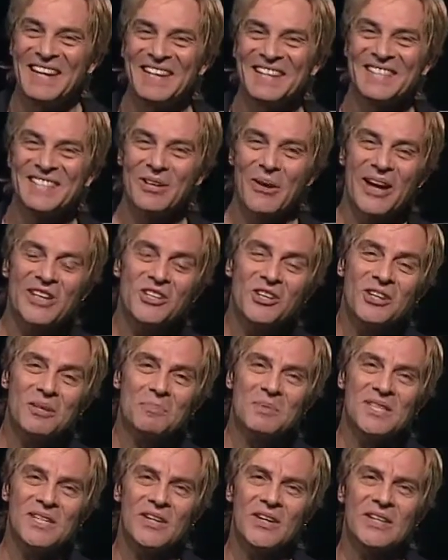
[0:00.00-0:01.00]
So I took
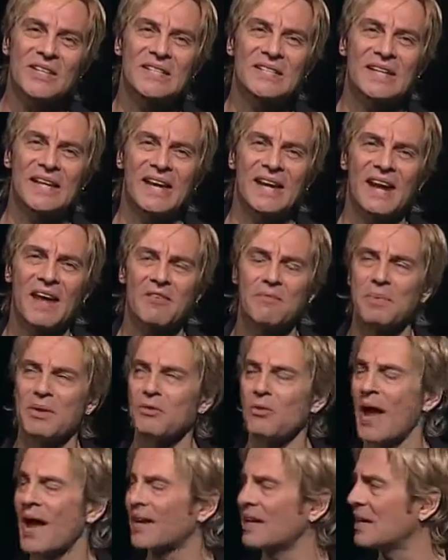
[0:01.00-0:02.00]
him seriously, and I've been
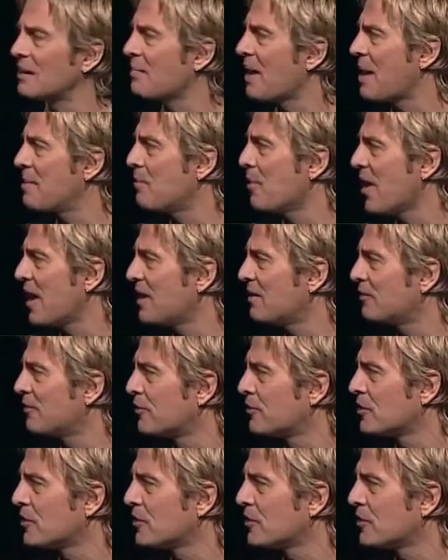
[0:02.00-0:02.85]
racking my brain